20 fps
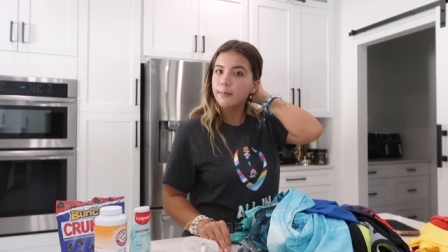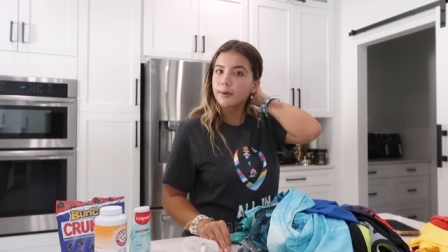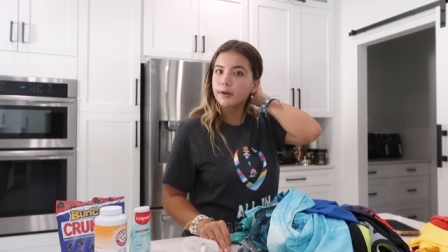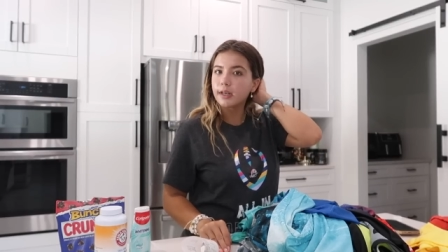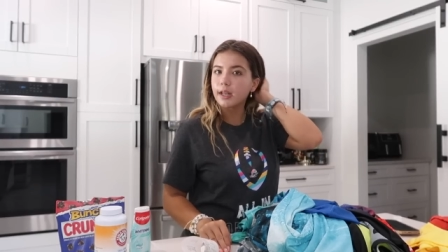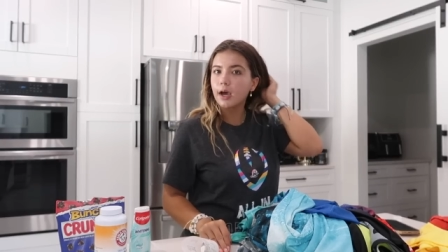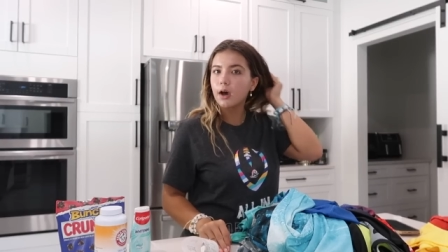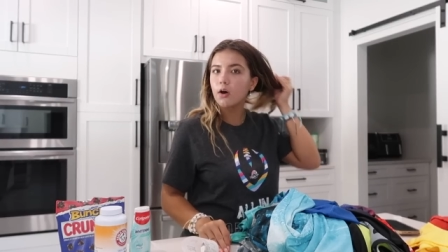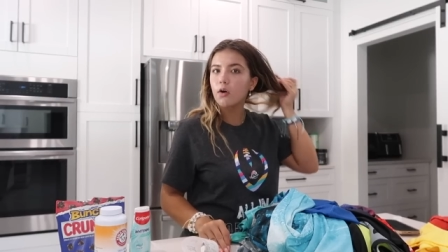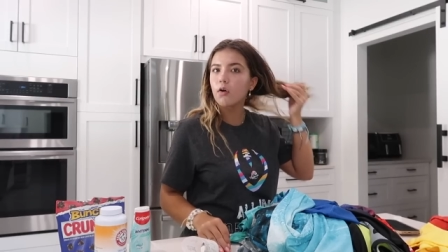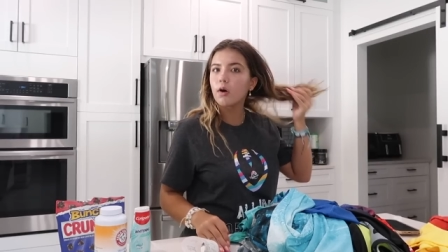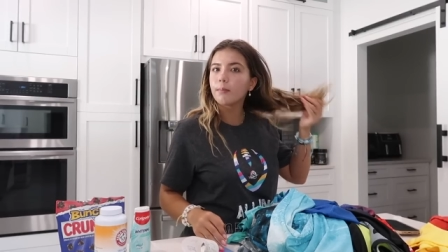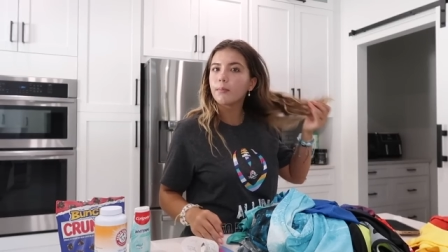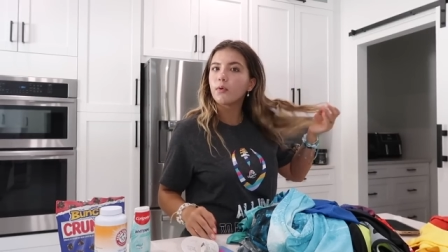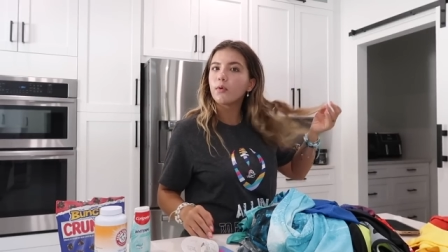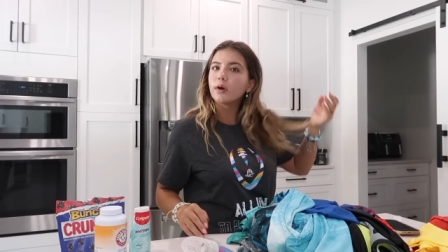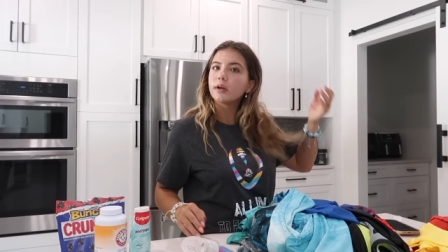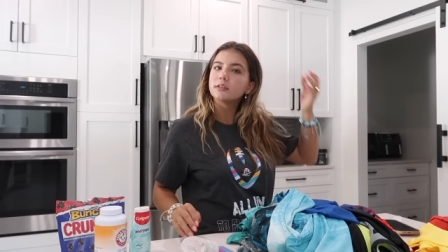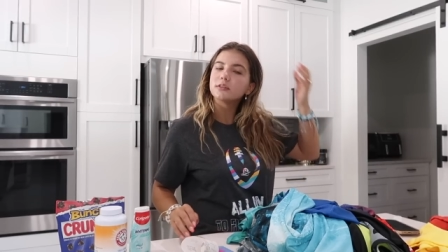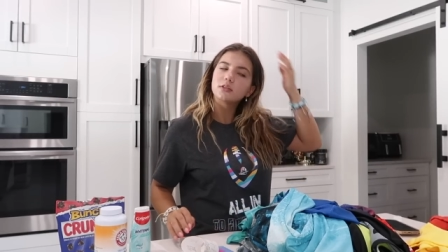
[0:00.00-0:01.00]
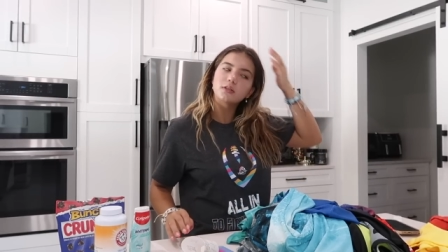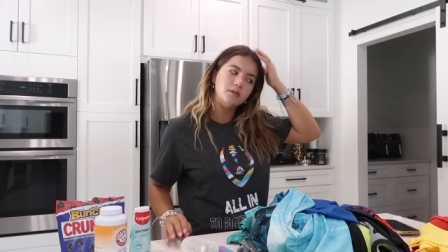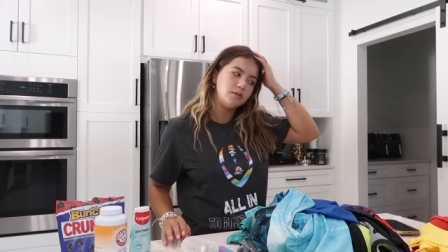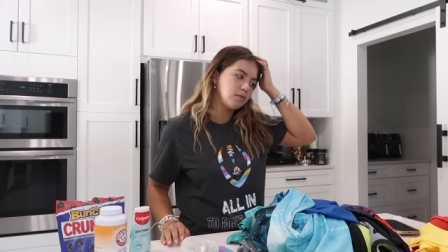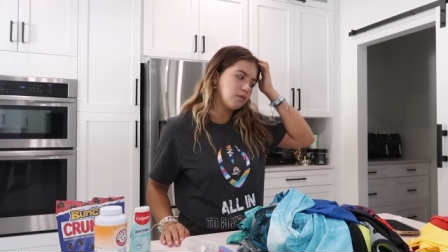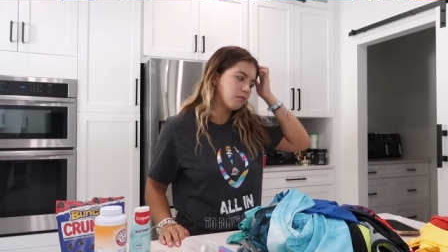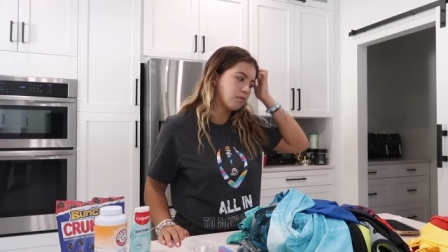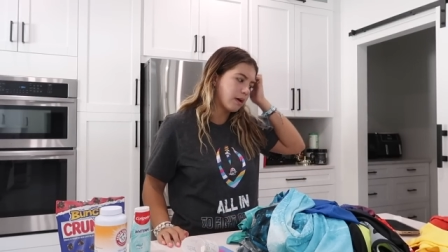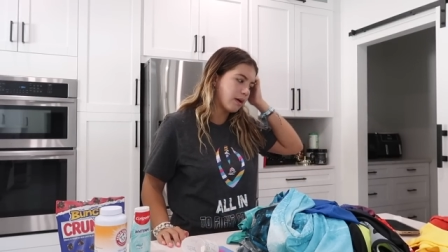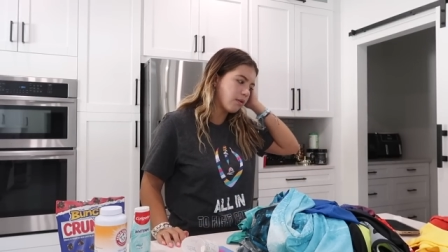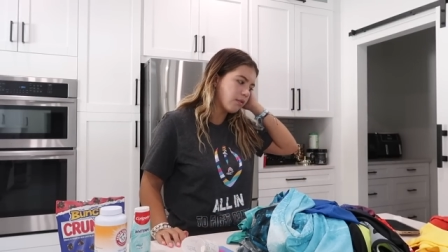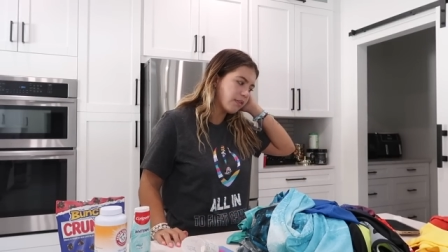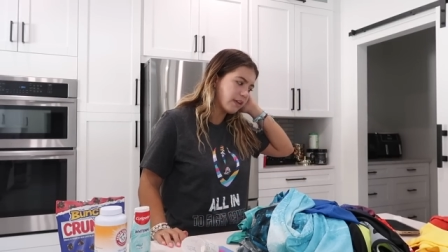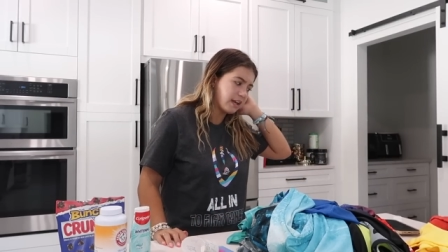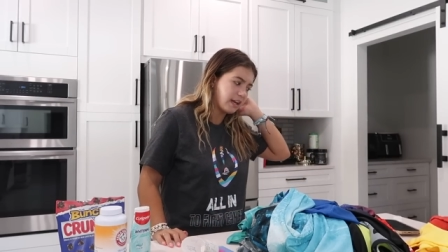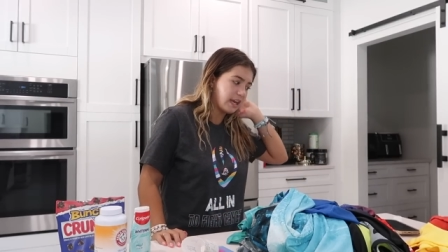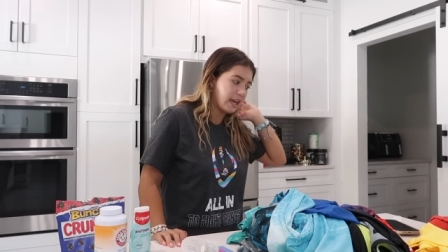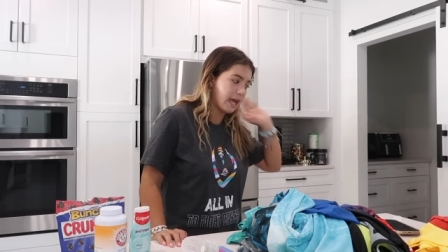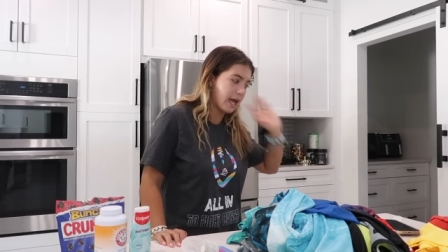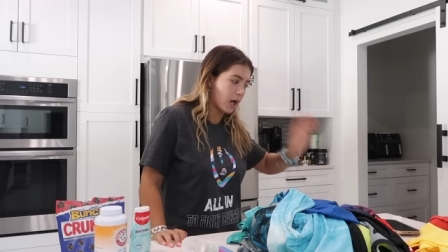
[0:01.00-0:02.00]
but now I'm going to, I don't
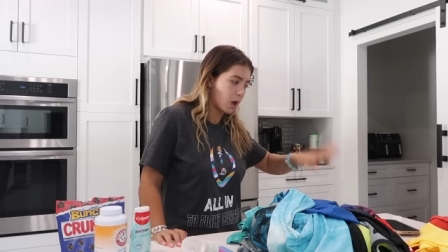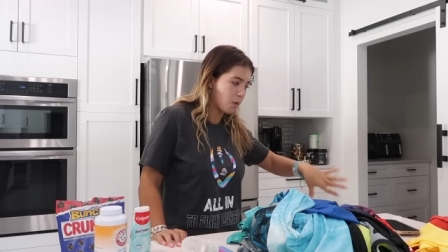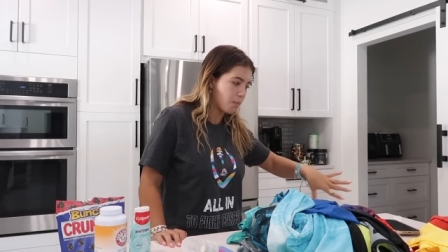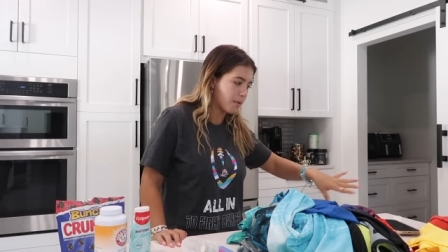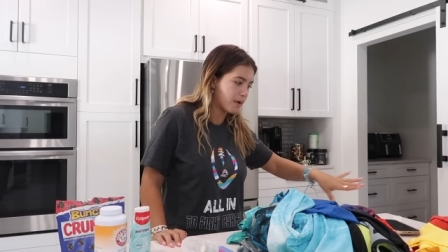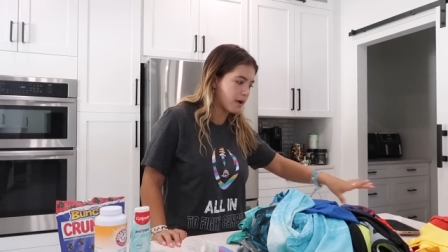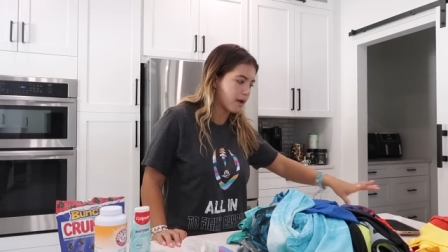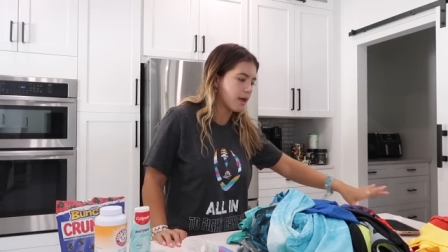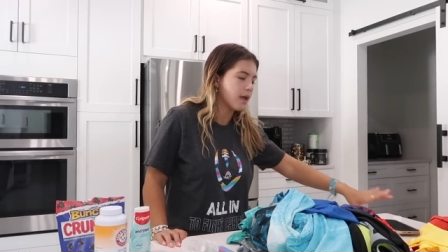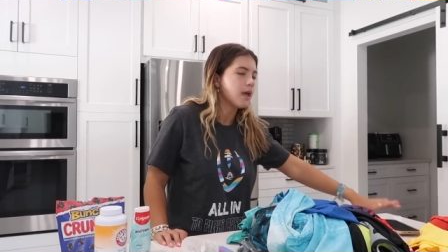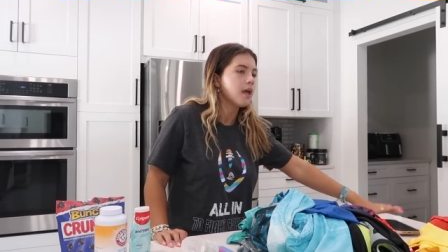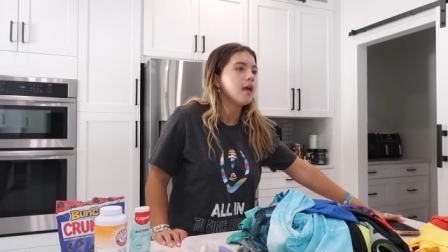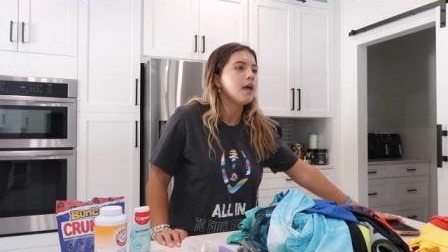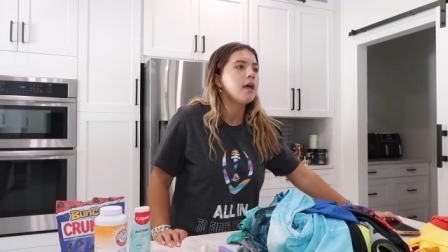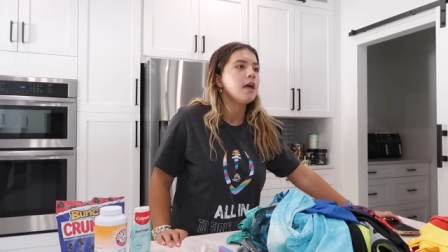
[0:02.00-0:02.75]
think now, but